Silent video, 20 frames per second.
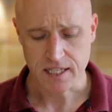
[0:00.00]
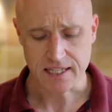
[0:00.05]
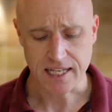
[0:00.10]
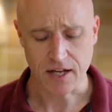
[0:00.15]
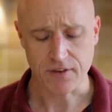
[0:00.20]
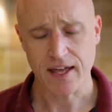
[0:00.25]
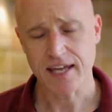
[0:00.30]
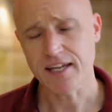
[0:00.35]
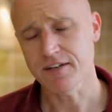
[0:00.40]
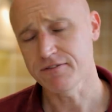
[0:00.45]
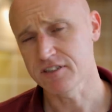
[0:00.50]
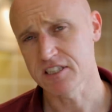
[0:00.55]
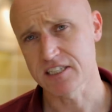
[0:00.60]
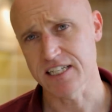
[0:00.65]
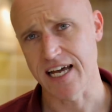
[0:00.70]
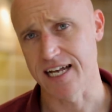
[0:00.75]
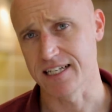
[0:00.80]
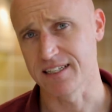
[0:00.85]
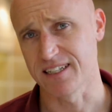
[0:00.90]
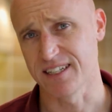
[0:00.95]
Now, they have
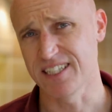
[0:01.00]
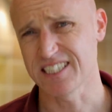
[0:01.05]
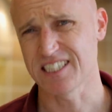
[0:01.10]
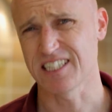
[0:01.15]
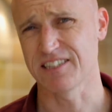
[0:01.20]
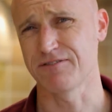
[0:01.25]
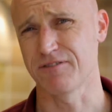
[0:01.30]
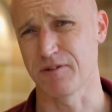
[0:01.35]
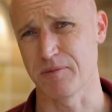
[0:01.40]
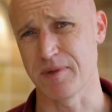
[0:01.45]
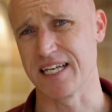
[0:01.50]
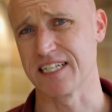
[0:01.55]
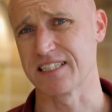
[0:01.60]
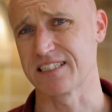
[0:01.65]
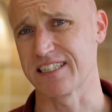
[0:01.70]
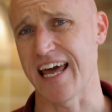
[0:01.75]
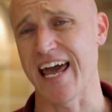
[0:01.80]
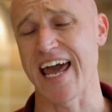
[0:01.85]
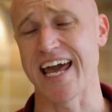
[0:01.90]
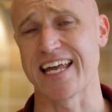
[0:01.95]
said, and this is for me as
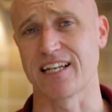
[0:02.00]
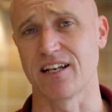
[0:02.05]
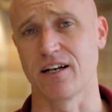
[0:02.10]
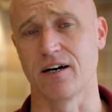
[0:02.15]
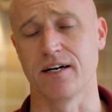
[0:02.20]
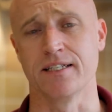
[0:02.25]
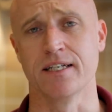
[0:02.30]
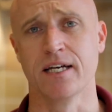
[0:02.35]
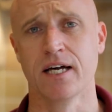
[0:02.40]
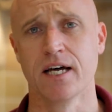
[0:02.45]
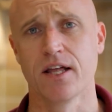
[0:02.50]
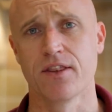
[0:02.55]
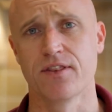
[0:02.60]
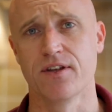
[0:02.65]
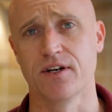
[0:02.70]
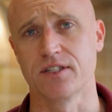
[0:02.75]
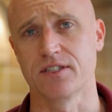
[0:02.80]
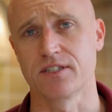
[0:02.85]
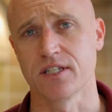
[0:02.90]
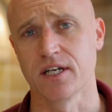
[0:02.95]
the headline,
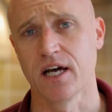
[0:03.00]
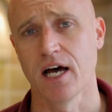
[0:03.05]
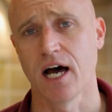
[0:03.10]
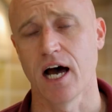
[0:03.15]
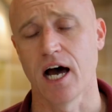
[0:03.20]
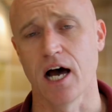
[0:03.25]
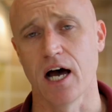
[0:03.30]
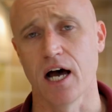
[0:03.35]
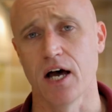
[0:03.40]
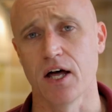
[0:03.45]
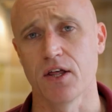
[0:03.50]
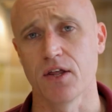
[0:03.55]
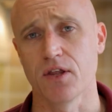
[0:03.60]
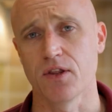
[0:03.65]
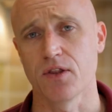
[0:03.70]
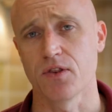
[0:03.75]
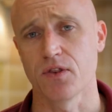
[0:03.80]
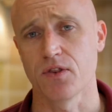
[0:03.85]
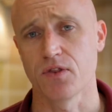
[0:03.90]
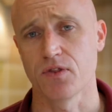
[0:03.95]
that uh,
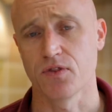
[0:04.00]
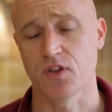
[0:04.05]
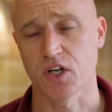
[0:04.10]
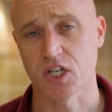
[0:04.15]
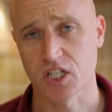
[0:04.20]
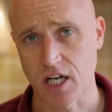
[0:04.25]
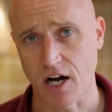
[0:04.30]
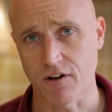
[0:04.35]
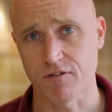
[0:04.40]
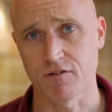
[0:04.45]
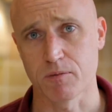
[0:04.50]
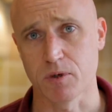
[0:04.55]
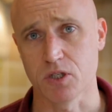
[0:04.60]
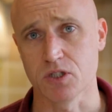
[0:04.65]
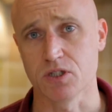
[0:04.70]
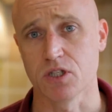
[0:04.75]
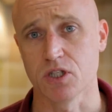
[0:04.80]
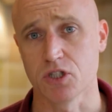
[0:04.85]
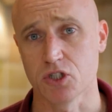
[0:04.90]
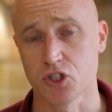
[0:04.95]
the
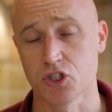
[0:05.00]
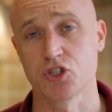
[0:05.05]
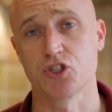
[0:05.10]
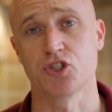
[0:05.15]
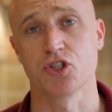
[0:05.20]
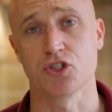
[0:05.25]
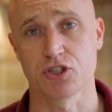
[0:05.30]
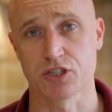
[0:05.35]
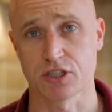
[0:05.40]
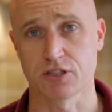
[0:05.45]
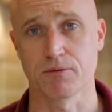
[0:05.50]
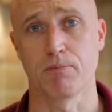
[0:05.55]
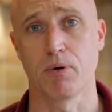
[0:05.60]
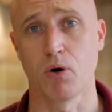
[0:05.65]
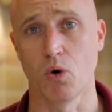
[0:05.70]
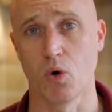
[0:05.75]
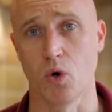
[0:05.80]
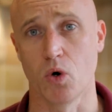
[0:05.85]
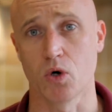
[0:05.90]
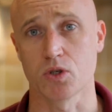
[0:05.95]
government should
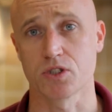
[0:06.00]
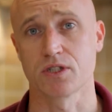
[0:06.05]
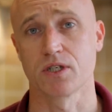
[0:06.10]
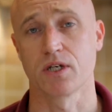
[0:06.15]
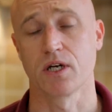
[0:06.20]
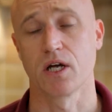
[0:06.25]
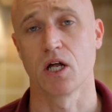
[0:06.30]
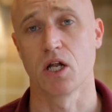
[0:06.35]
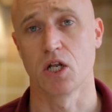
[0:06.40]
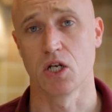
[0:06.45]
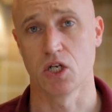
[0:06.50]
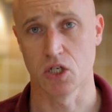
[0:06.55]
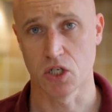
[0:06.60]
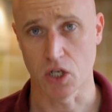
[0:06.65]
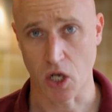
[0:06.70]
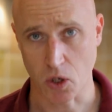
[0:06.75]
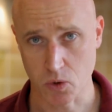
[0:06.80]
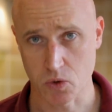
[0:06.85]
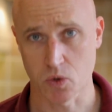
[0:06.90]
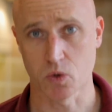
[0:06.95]
support
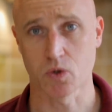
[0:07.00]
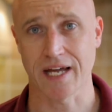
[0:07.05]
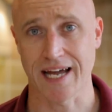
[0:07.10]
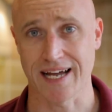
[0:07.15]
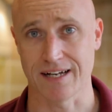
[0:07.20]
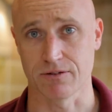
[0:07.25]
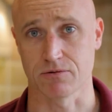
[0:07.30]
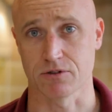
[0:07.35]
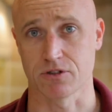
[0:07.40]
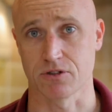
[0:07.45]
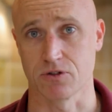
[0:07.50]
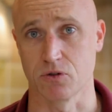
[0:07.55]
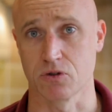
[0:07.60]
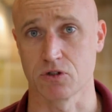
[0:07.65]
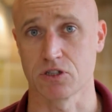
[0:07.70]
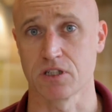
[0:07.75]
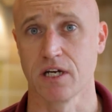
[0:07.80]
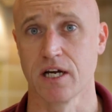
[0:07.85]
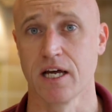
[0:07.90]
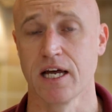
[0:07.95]
local
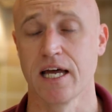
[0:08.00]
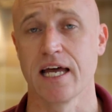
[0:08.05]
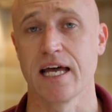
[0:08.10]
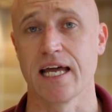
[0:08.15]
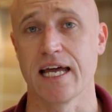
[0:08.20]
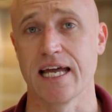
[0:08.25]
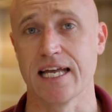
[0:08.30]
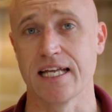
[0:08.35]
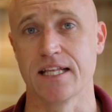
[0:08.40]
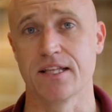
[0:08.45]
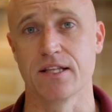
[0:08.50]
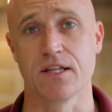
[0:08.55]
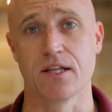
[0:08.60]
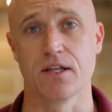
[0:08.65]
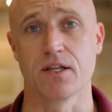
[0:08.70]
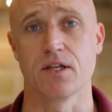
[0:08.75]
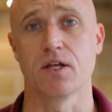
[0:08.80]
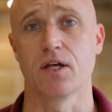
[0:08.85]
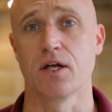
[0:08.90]
councils in